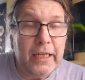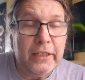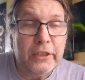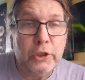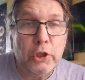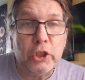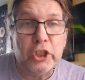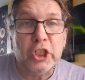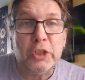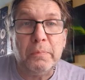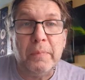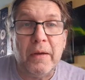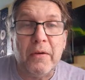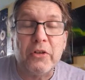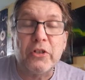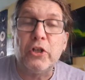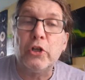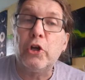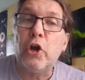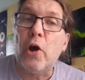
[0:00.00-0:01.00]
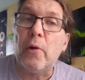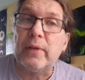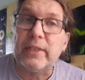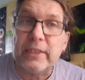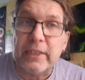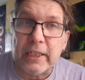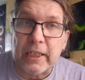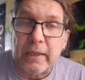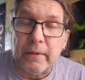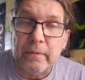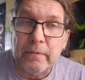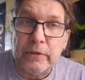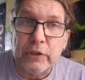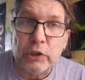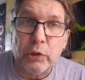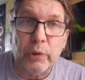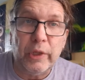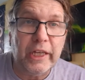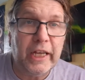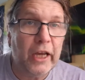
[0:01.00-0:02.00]
is not a spiritual currency. So
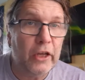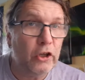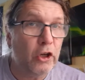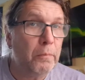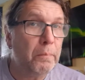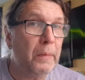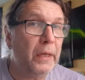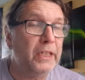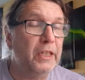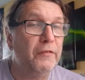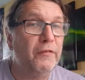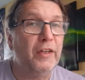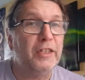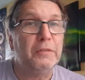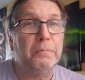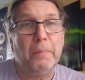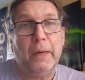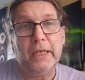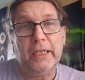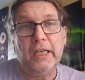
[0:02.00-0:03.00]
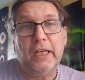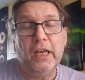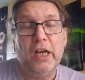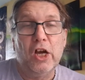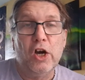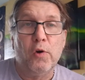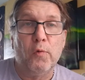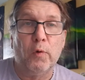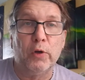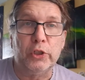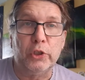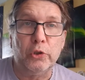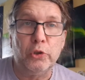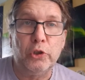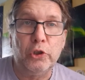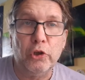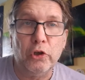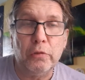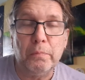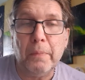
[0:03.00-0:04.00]
you cannot manifest money. What you
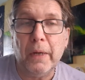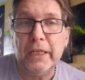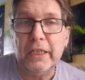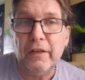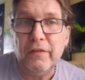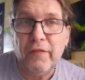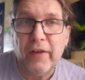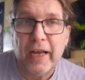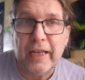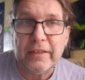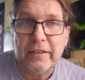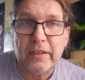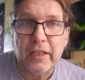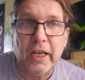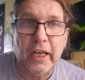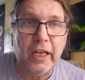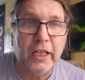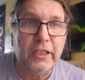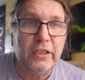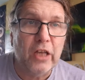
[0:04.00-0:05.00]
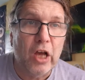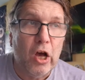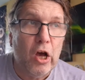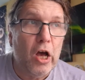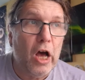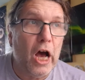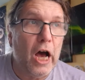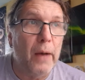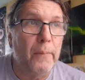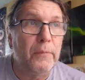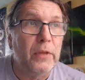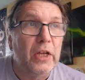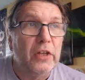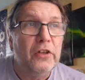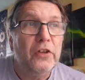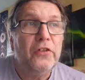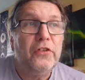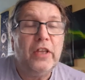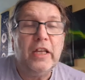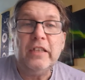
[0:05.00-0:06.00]
should manifest is um, the
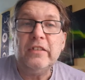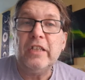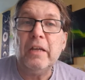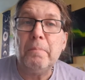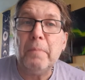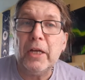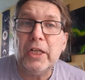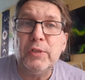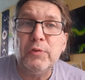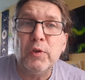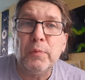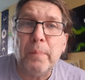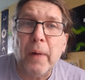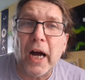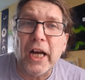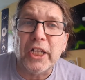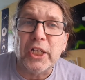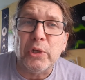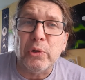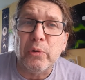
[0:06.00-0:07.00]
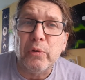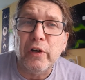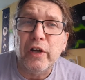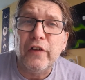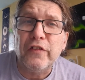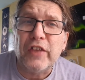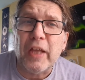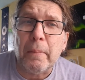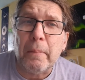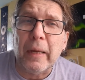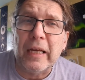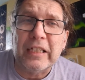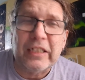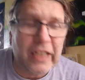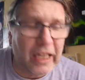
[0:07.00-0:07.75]
things that money will buy you, if that makes